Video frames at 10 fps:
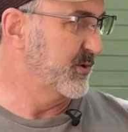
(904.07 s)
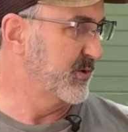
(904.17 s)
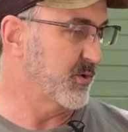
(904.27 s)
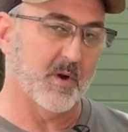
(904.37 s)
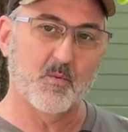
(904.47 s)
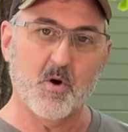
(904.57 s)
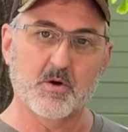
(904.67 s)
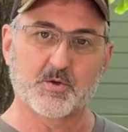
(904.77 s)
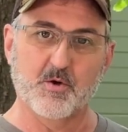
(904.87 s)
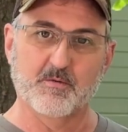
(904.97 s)
So I
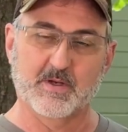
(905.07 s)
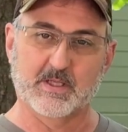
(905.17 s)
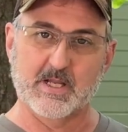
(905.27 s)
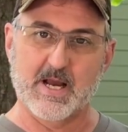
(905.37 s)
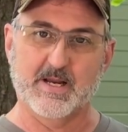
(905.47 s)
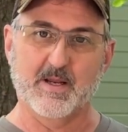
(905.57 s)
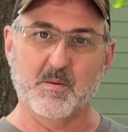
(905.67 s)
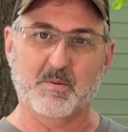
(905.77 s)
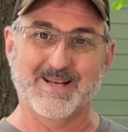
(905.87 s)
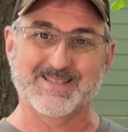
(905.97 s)
walked over to line it
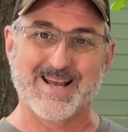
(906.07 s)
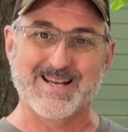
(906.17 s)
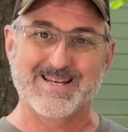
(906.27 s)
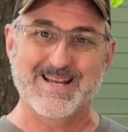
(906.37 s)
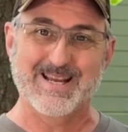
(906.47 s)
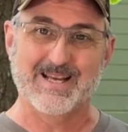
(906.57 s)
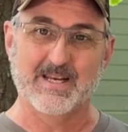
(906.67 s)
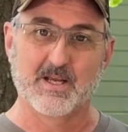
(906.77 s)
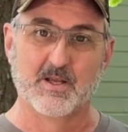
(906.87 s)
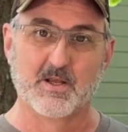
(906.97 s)
up, and as I
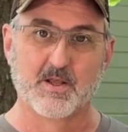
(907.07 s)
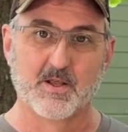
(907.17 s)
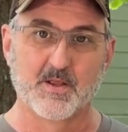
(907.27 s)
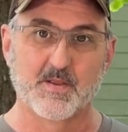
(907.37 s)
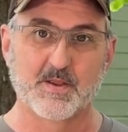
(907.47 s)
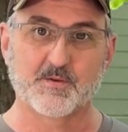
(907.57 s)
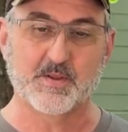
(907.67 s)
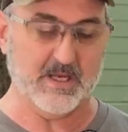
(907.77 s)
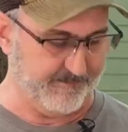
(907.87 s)
did, this thing